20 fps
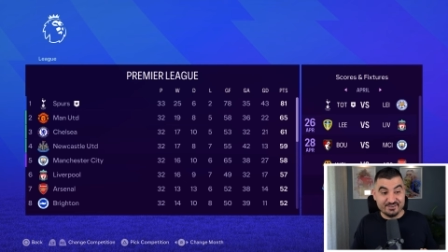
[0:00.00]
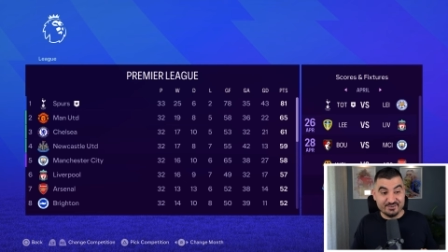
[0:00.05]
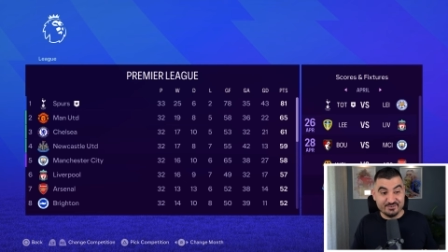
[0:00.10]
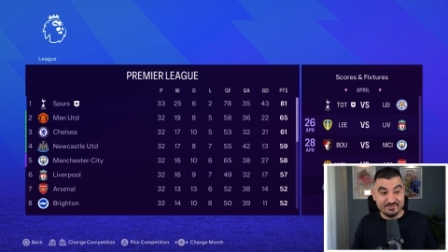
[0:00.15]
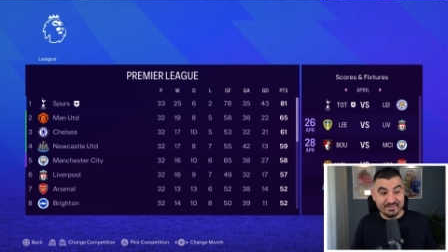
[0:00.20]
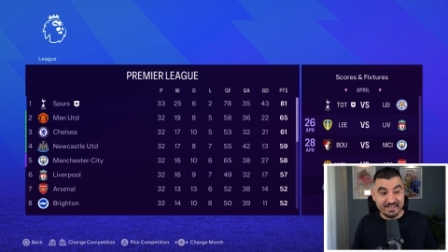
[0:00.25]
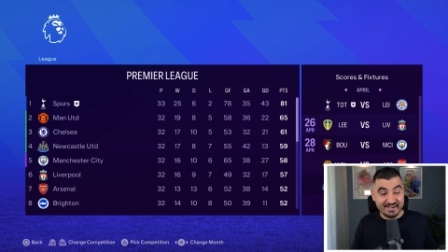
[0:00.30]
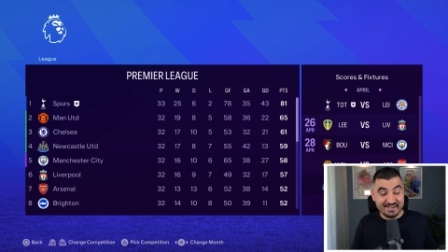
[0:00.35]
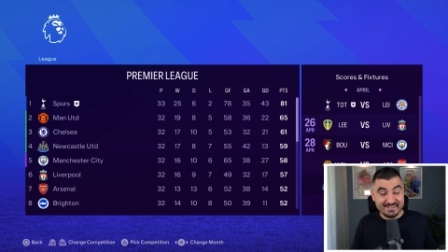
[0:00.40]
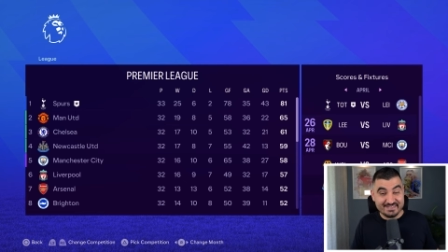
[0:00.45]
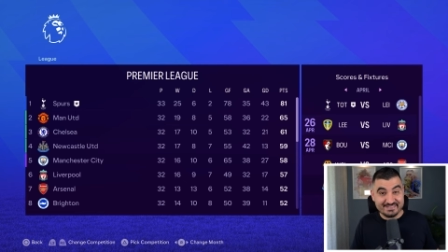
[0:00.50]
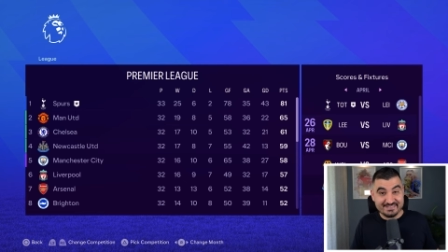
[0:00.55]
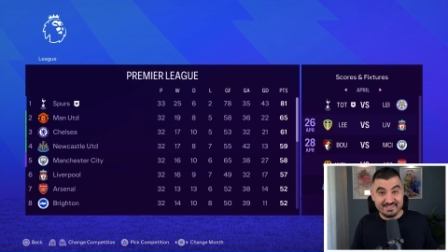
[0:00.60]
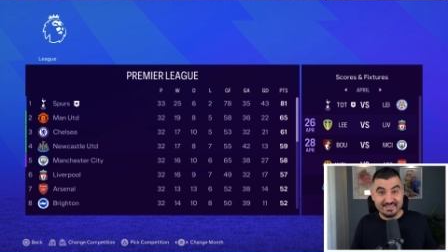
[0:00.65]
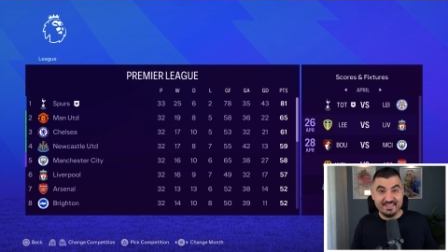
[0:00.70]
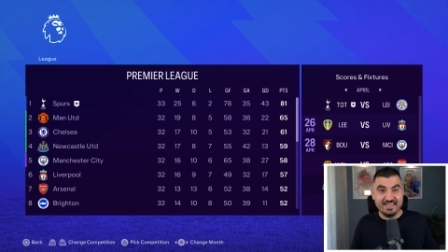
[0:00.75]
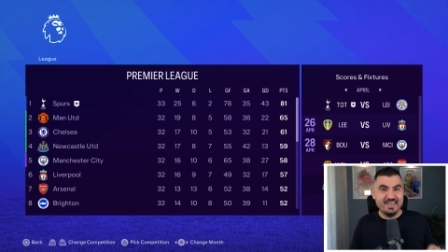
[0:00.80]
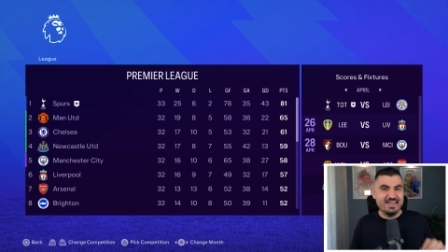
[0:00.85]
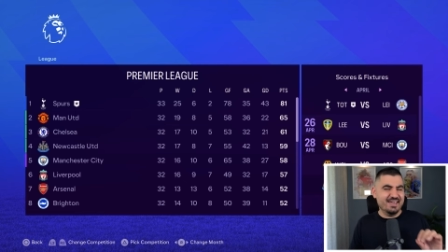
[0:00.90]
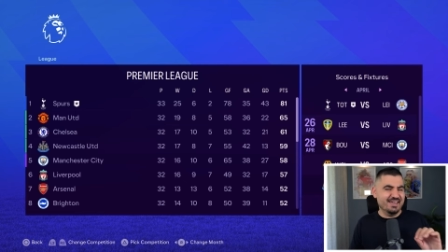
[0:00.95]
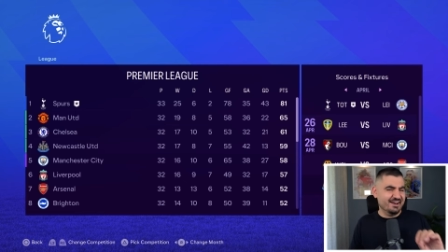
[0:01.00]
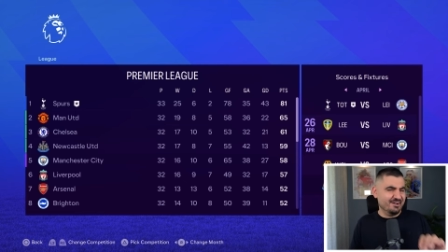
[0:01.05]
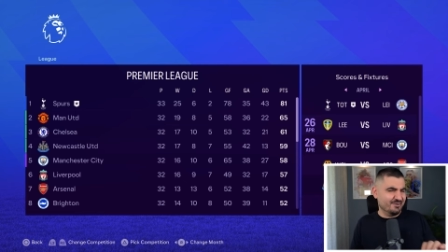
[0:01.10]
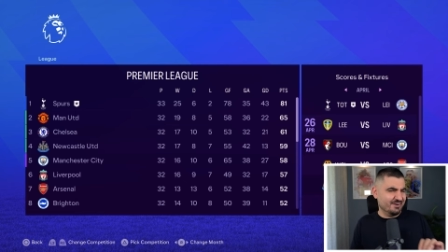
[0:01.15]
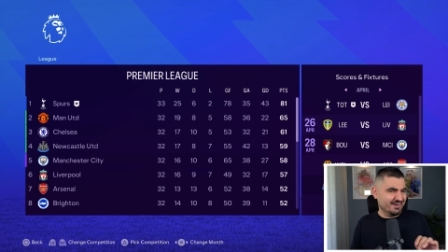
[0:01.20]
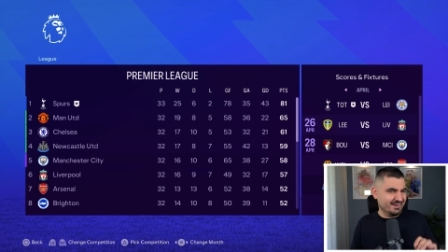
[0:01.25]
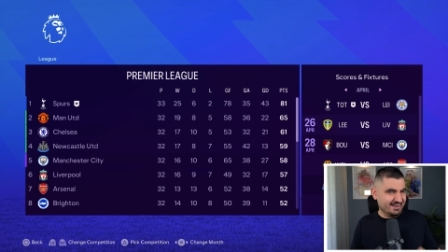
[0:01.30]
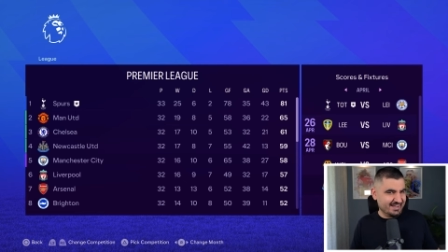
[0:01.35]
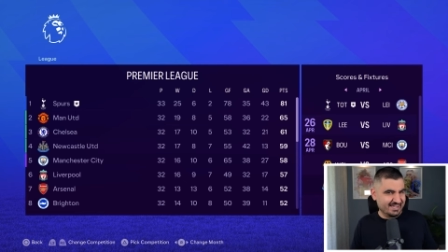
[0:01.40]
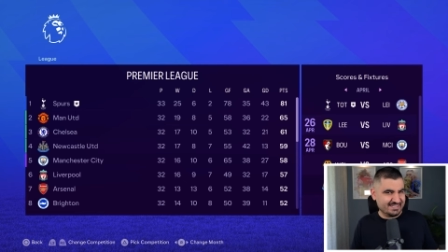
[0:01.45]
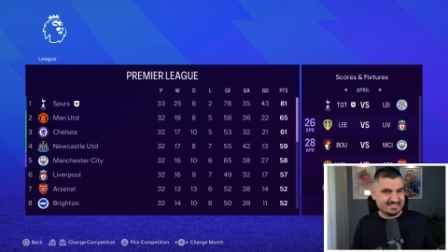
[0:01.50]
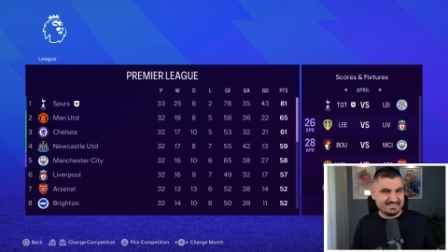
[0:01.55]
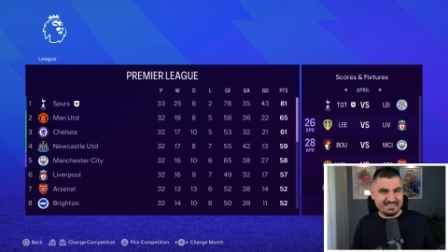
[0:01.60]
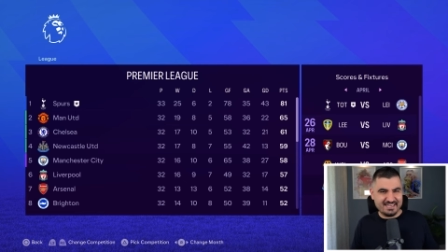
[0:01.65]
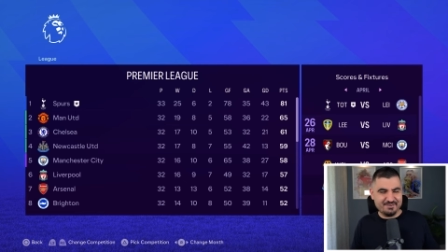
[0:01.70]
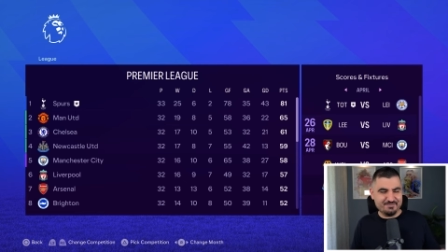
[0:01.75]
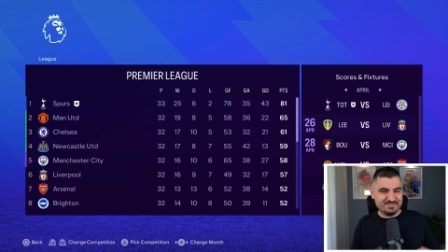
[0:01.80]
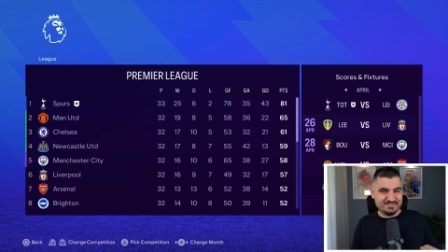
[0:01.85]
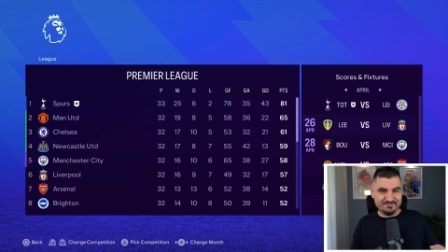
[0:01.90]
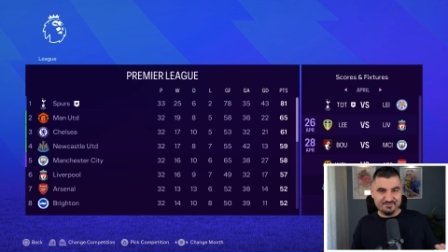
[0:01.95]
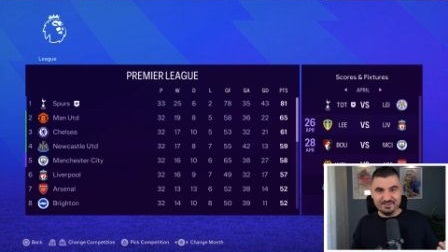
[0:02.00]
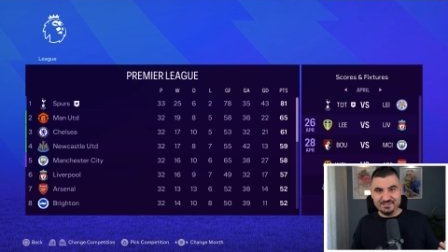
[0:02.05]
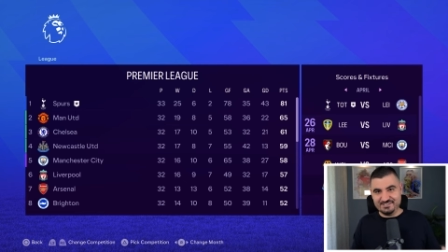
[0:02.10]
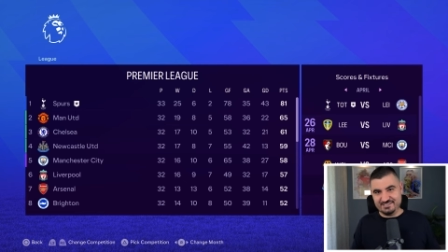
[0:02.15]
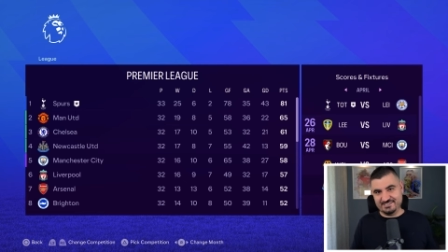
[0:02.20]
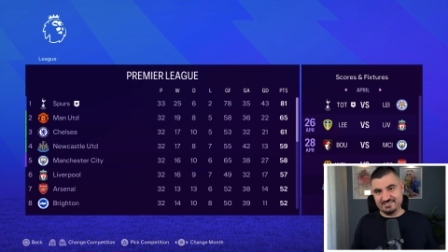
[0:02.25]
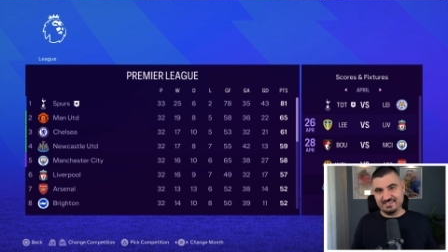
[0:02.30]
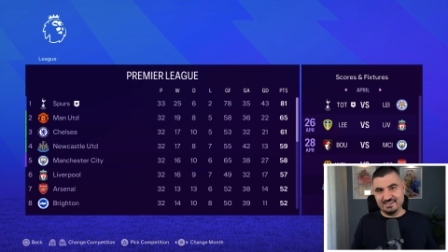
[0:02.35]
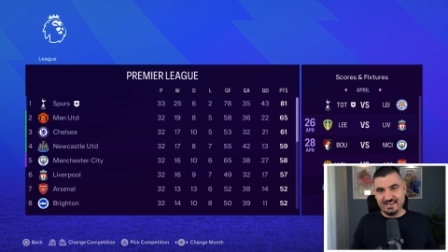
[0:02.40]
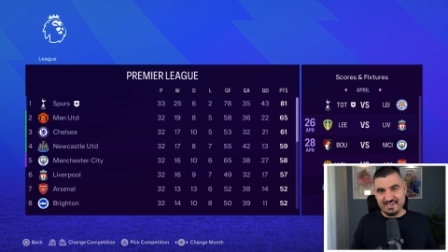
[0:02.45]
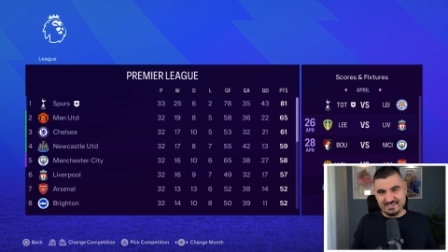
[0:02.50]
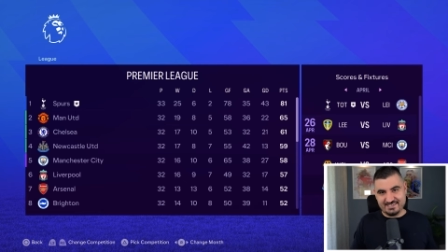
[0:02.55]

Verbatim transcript: United and our next game is versus